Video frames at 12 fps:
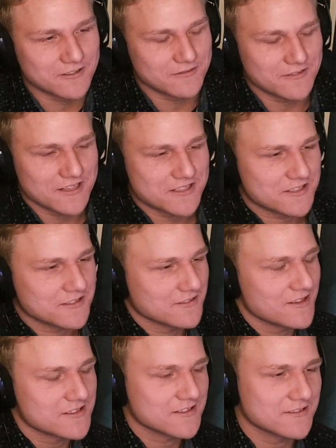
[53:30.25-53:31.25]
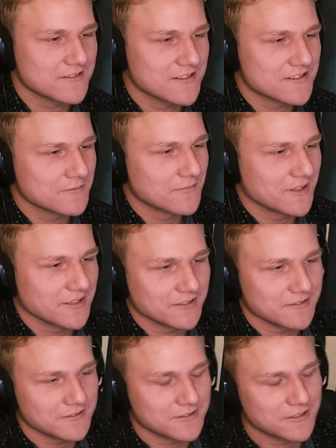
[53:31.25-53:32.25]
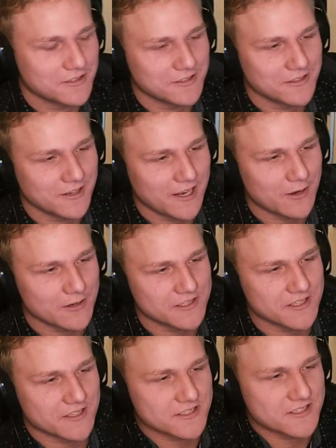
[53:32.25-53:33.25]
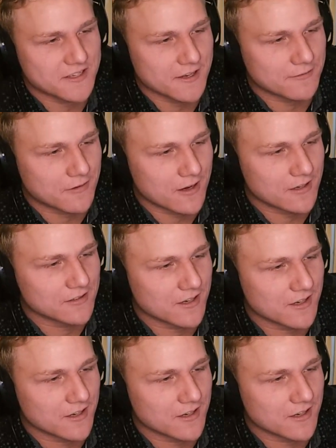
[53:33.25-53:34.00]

that's some like heretic stuff right there.